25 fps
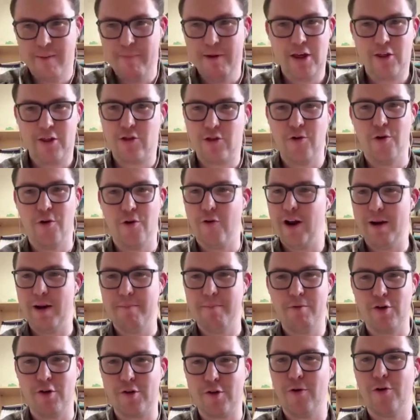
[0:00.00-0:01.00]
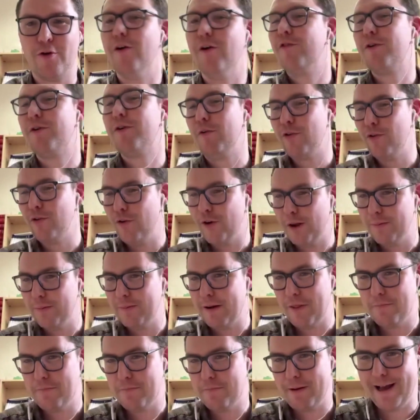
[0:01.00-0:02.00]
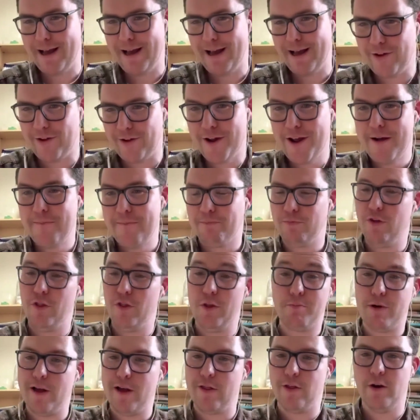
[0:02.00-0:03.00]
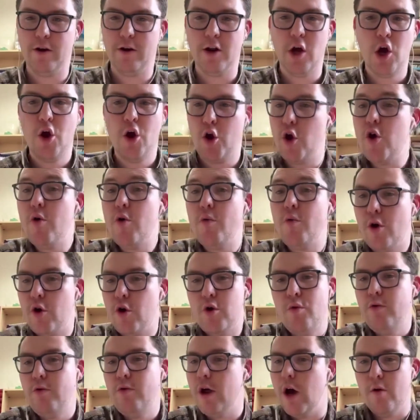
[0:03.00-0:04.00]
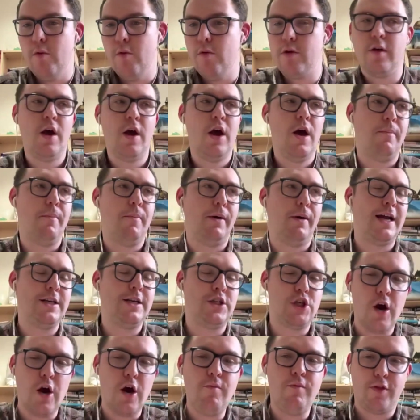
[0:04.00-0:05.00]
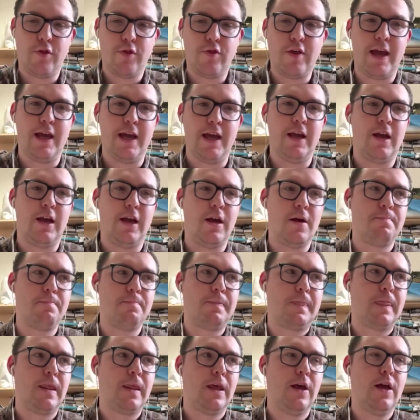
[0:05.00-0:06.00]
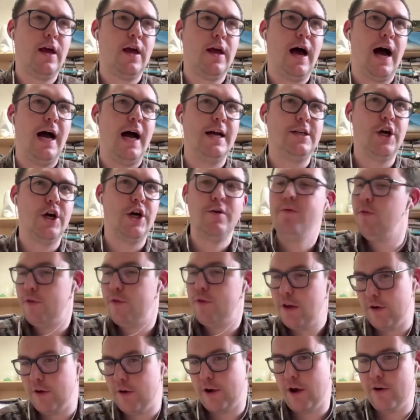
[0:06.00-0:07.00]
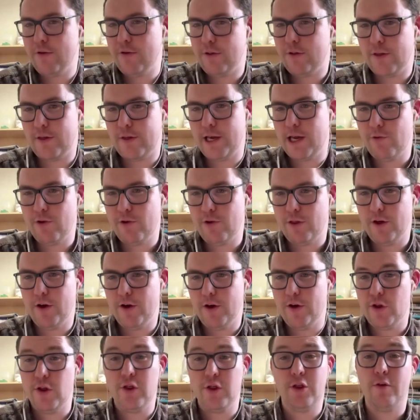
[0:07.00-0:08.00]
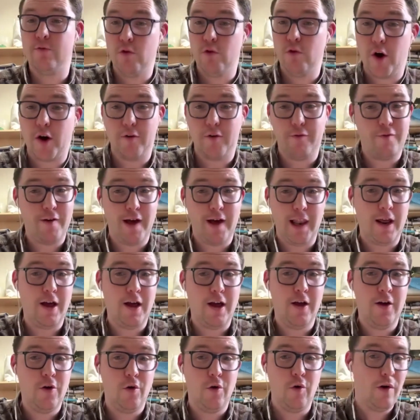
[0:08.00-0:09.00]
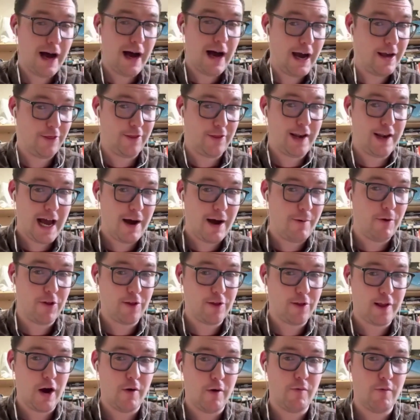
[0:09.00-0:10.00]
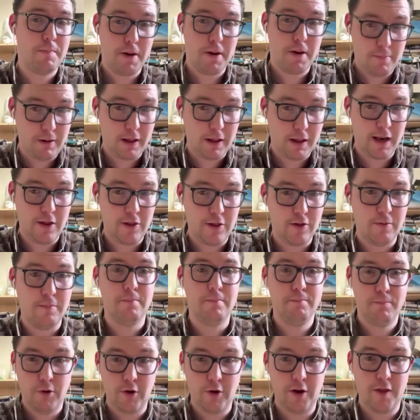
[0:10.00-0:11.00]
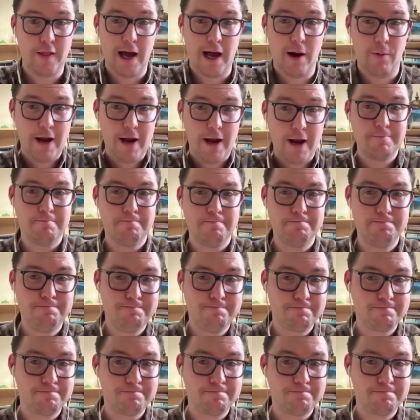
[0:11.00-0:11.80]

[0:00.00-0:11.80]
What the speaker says: I'm a historian. I'm much more comfortable talking about the past than the present. Who knows? But I don't think you're going to see a resurgence of Rockefeller or Eisenhower style republicanism. Put it that way.